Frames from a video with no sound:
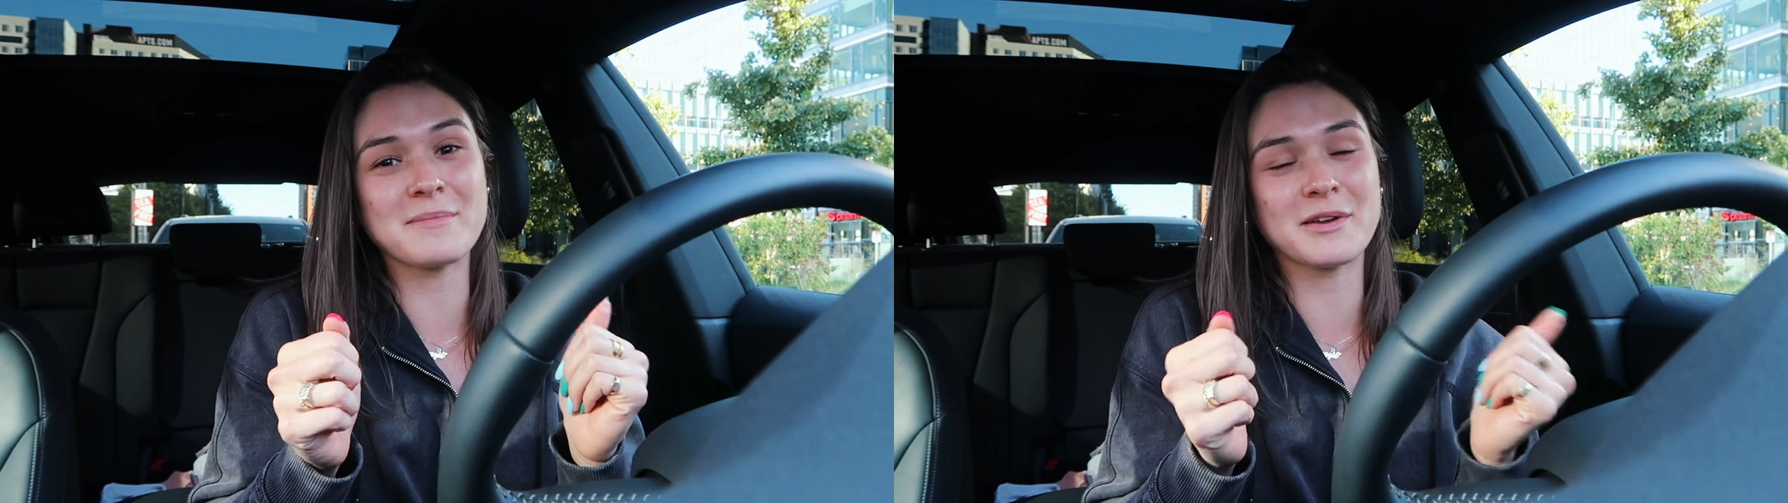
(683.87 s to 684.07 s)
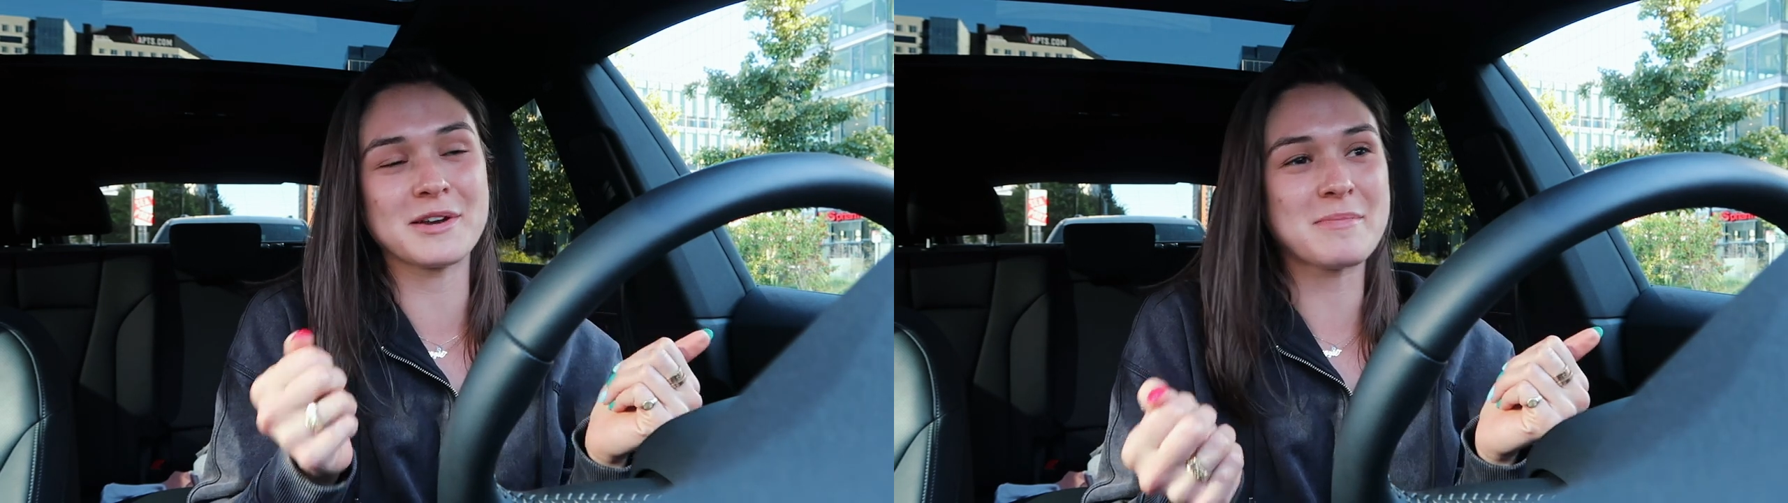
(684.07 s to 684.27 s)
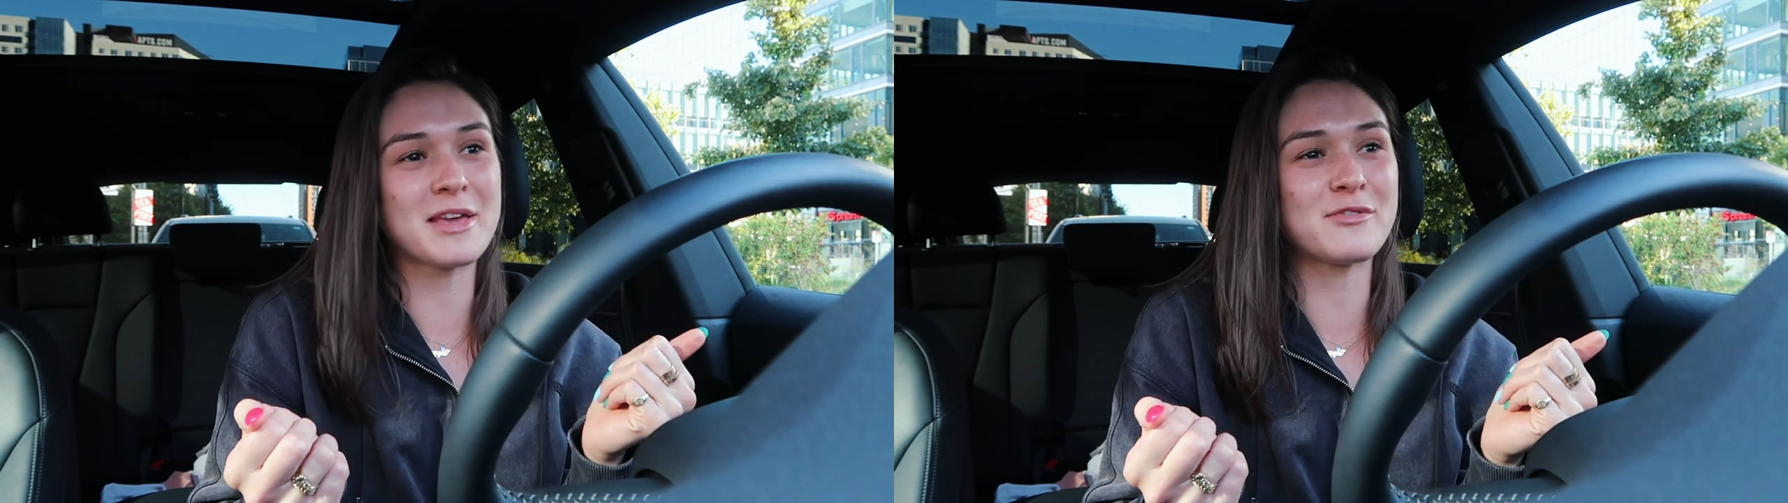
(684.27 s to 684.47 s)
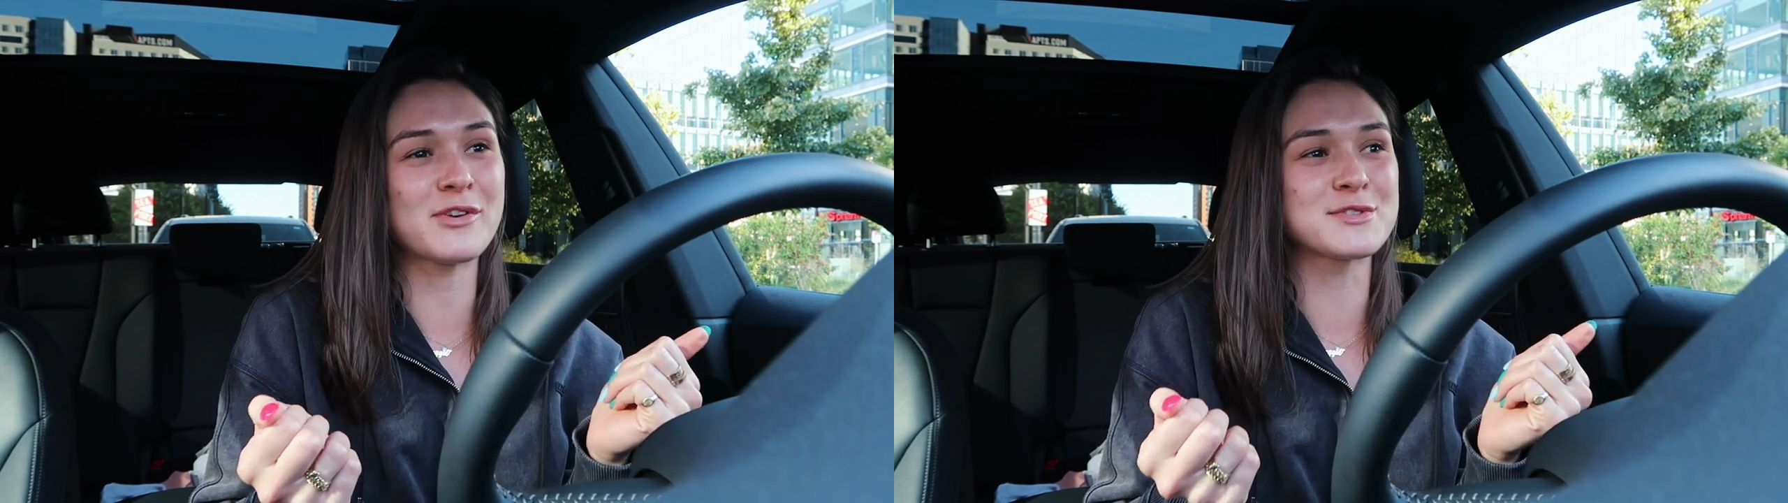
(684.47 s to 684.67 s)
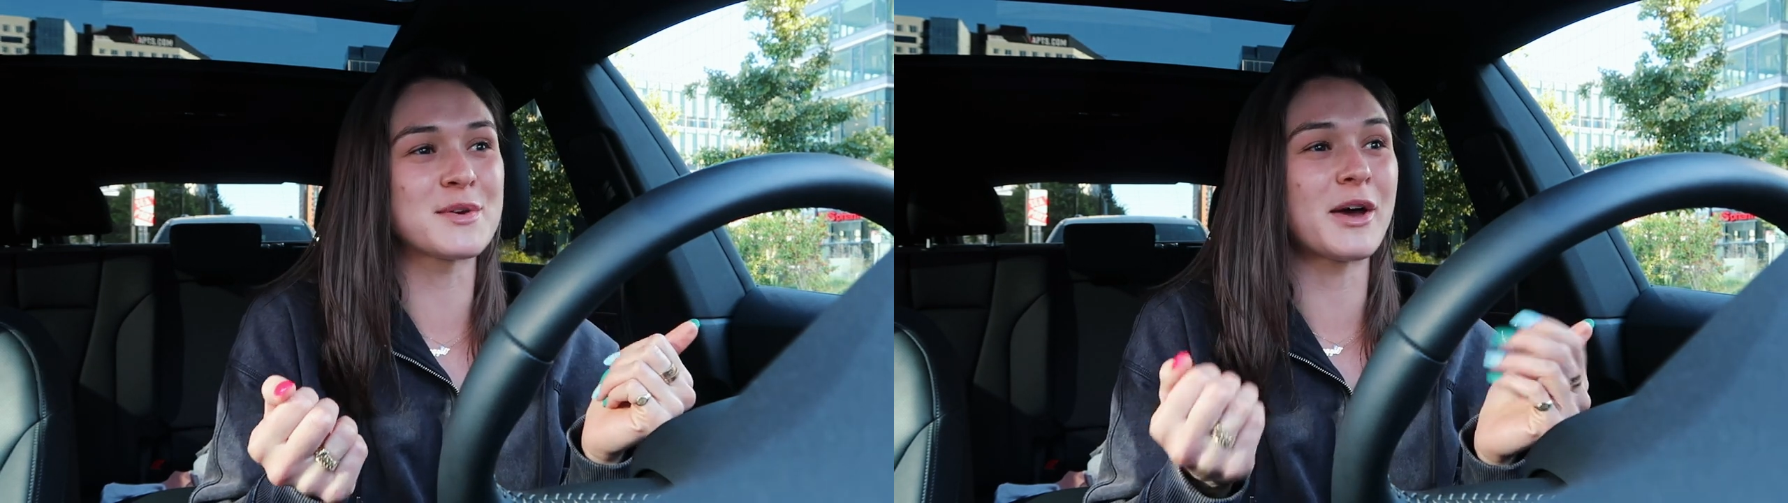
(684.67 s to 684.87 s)
They're going to make you
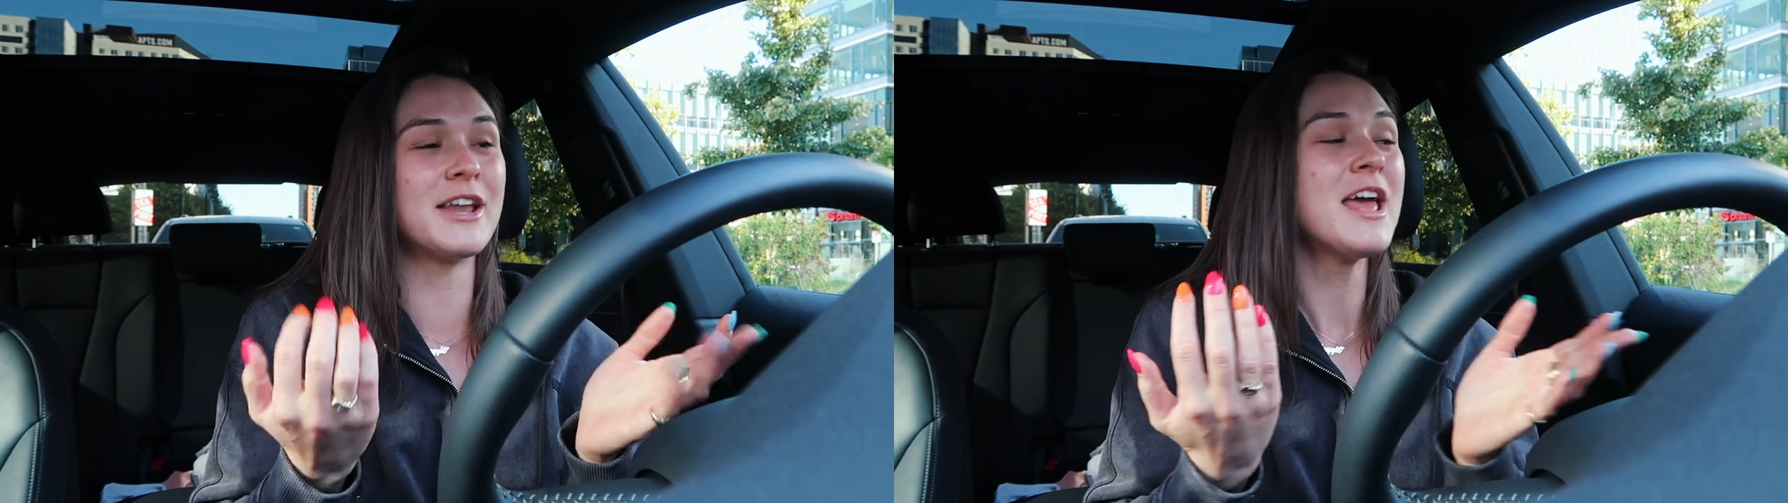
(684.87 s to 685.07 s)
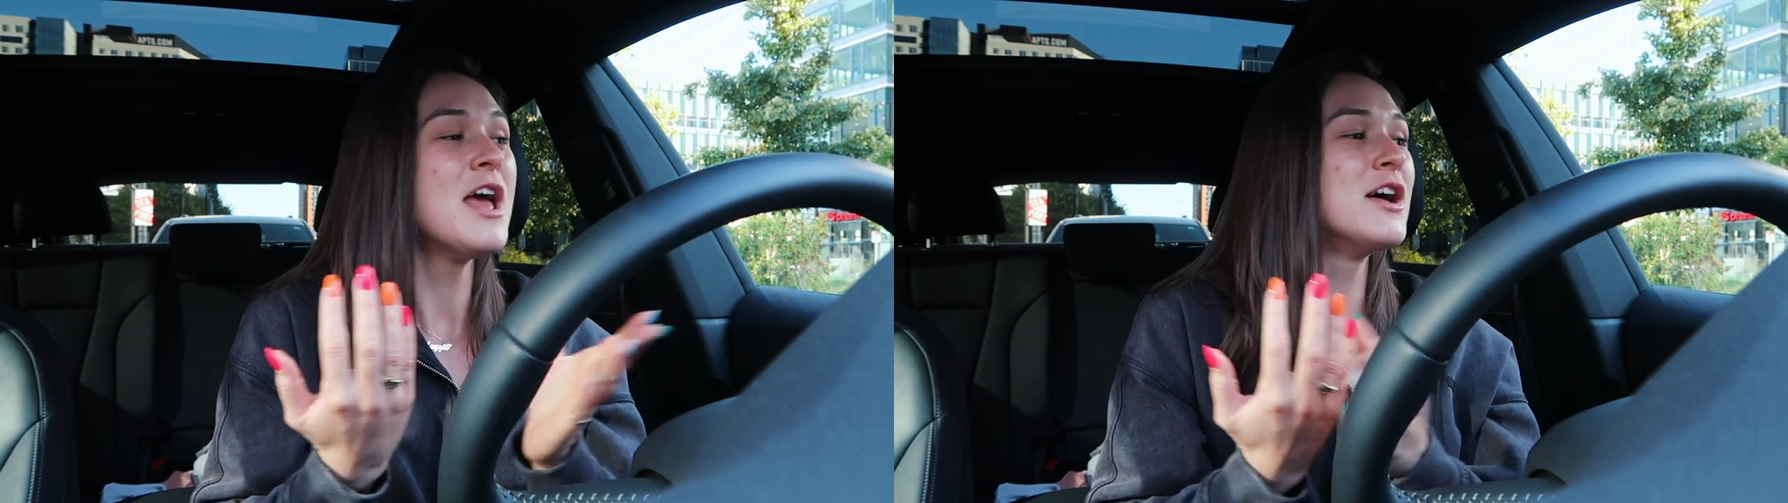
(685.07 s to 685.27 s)
feel so good.